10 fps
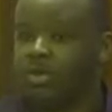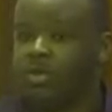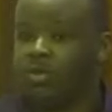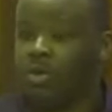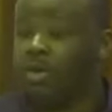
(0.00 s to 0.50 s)

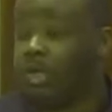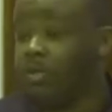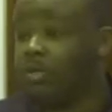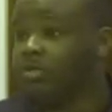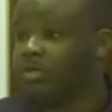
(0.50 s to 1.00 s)
Well, a
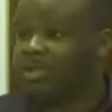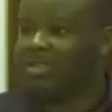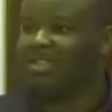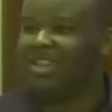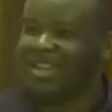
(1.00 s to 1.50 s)
camera.
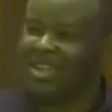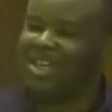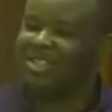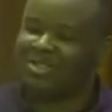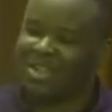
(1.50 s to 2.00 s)

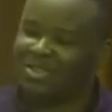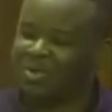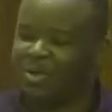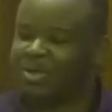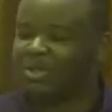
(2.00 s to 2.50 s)
That's
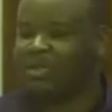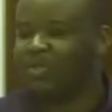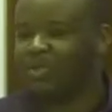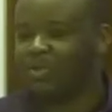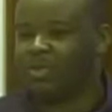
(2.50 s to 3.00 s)
pretty much the
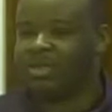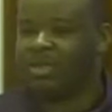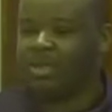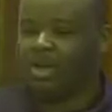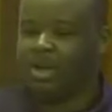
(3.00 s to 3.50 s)
first one,
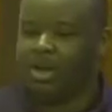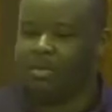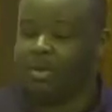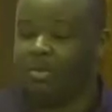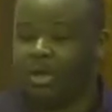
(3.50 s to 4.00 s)

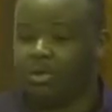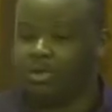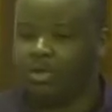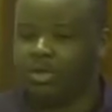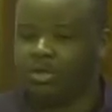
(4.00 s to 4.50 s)
the major
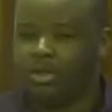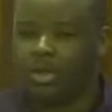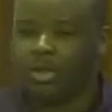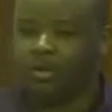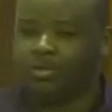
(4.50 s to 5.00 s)
one.
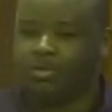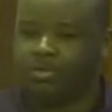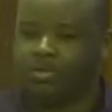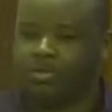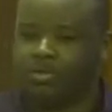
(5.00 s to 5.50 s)

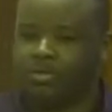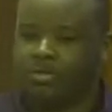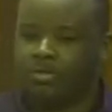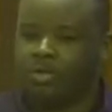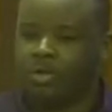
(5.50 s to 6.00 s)

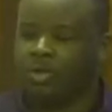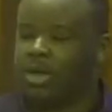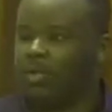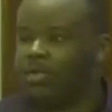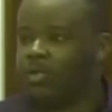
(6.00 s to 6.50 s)
You don't
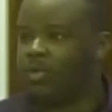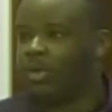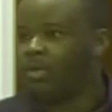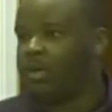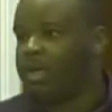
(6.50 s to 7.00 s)
have to worry
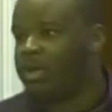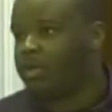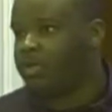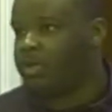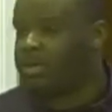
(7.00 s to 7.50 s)
about getting
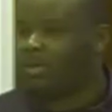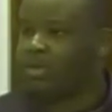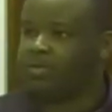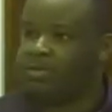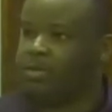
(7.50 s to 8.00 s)
all the
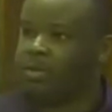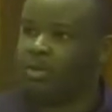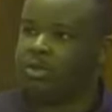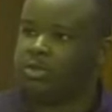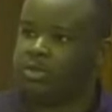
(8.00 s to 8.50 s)
expensive
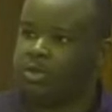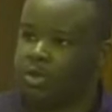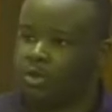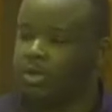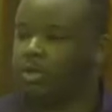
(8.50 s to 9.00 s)
equipment
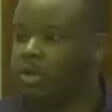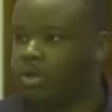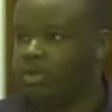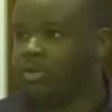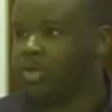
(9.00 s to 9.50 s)
early
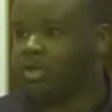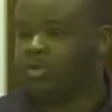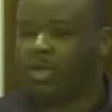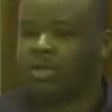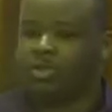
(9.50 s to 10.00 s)
on because
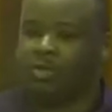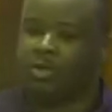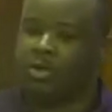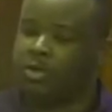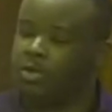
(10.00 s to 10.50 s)
you guys still have
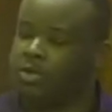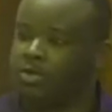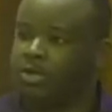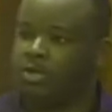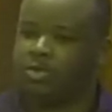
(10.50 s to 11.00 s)
to learn
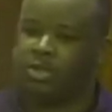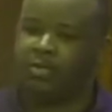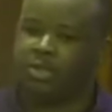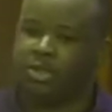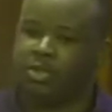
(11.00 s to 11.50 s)
and you still have
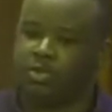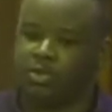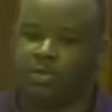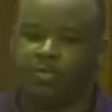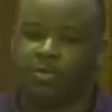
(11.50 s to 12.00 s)
to teach
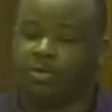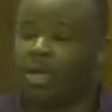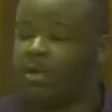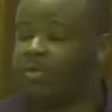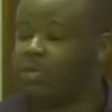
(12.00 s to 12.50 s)
yourself or
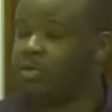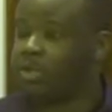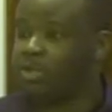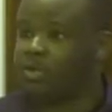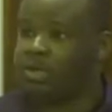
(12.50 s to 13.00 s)
have people
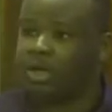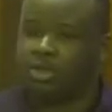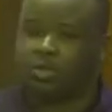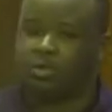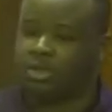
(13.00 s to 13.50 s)
teach you how to
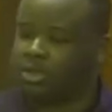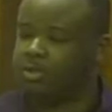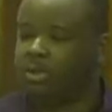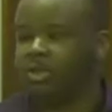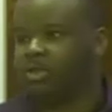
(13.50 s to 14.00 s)
use just the
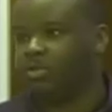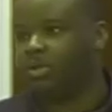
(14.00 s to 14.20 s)
basic